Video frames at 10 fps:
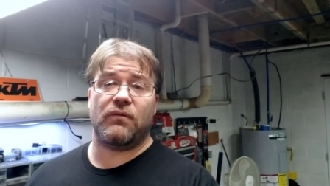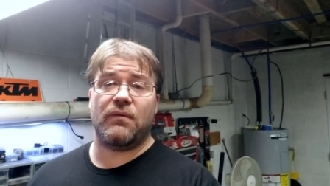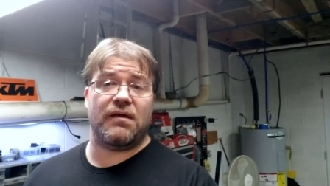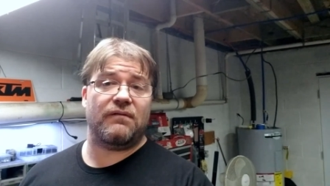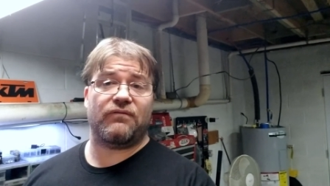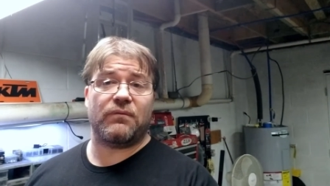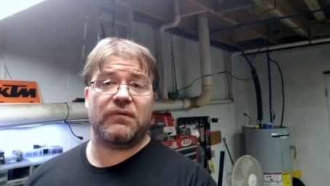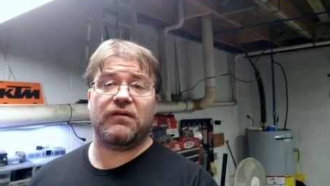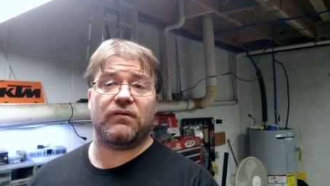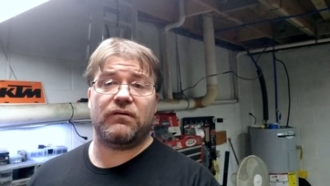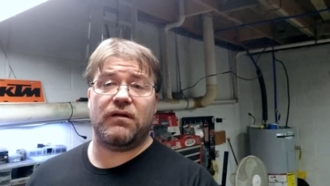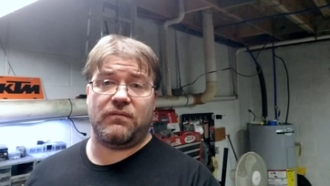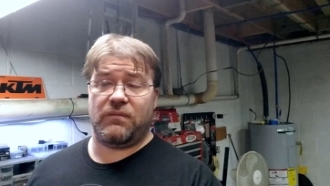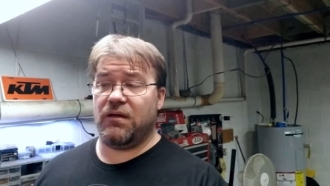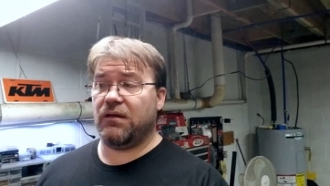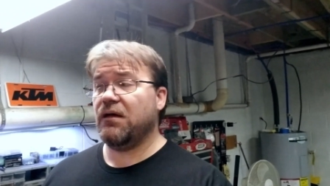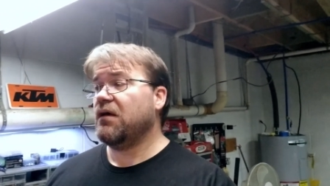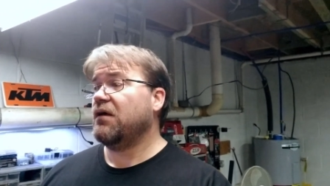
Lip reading: away for material you don't need.